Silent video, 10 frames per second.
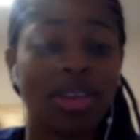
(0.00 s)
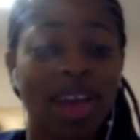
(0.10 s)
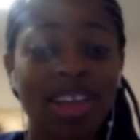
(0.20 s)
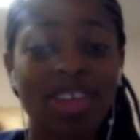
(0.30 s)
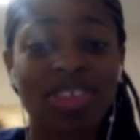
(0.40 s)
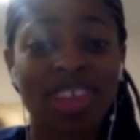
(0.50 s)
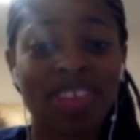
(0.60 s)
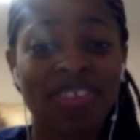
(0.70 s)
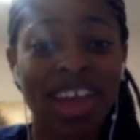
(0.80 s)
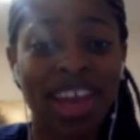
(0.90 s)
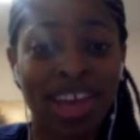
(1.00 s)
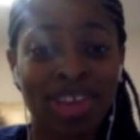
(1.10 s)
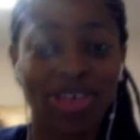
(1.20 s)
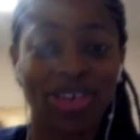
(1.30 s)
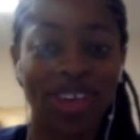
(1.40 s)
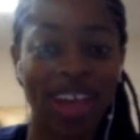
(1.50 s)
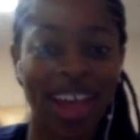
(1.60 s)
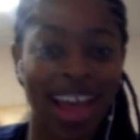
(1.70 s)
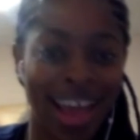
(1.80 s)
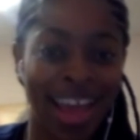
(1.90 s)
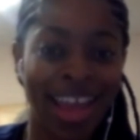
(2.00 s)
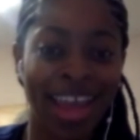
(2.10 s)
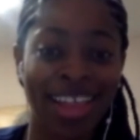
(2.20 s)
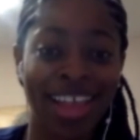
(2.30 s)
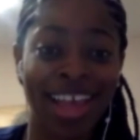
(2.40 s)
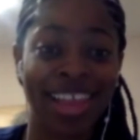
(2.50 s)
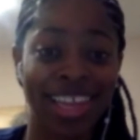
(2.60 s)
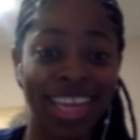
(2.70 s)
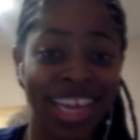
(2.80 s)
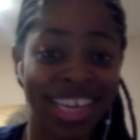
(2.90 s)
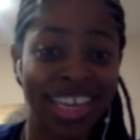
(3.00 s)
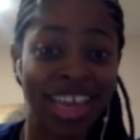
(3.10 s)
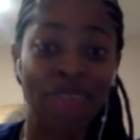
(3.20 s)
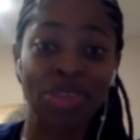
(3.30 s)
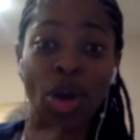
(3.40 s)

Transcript: I thought you said financial ASS licked.